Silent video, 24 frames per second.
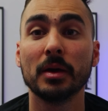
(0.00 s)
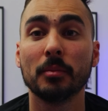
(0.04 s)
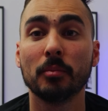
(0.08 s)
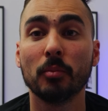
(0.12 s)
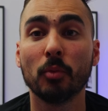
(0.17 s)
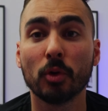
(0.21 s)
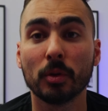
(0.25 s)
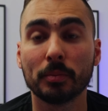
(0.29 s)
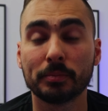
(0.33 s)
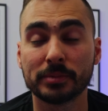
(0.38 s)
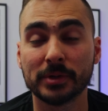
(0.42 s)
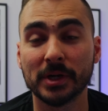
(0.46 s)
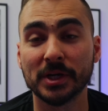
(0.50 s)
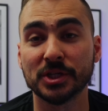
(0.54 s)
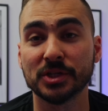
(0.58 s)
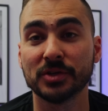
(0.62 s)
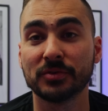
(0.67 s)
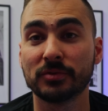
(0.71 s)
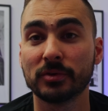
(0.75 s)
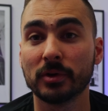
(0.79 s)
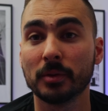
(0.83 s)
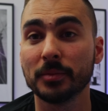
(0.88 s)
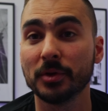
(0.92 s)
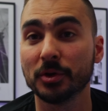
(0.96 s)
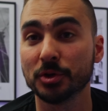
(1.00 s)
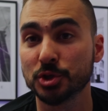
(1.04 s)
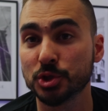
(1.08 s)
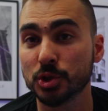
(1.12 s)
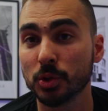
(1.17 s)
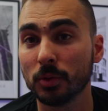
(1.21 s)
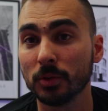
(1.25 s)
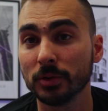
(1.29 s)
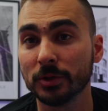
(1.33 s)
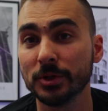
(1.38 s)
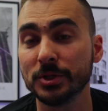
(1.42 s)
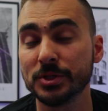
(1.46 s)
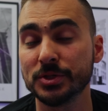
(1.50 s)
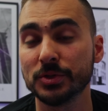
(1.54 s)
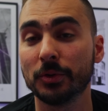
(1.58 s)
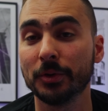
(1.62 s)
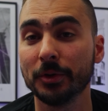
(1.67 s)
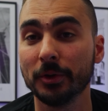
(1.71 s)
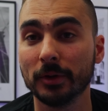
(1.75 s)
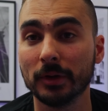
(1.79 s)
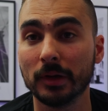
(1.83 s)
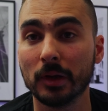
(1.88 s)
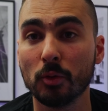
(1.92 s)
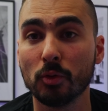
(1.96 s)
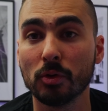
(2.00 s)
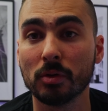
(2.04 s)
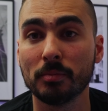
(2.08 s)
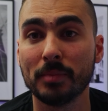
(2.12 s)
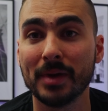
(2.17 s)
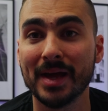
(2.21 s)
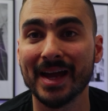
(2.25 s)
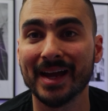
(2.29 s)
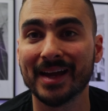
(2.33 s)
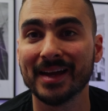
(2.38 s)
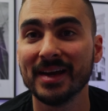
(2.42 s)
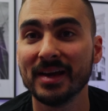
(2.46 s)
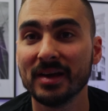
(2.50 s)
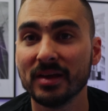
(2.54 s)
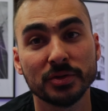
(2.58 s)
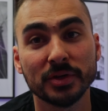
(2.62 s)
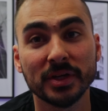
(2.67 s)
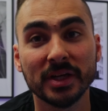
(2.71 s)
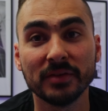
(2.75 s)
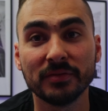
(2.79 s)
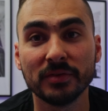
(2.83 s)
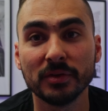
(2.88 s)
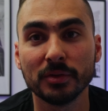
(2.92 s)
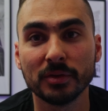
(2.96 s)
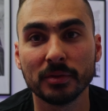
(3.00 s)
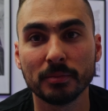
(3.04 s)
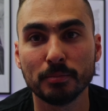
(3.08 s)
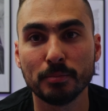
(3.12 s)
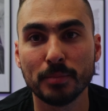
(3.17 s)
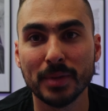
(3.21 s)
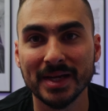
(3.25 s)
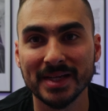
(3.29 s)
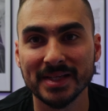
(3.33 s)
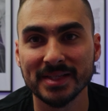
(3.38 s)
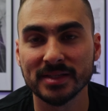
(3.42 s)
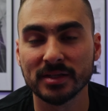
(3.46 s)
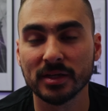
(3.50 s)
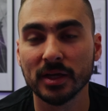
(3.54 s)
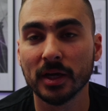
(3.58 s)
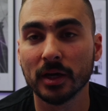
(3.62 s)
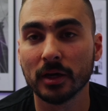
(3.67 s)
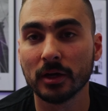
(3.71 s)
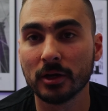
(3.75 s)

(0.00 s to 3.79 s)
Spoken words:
more pressure from your shoulders or your lower back to give you the best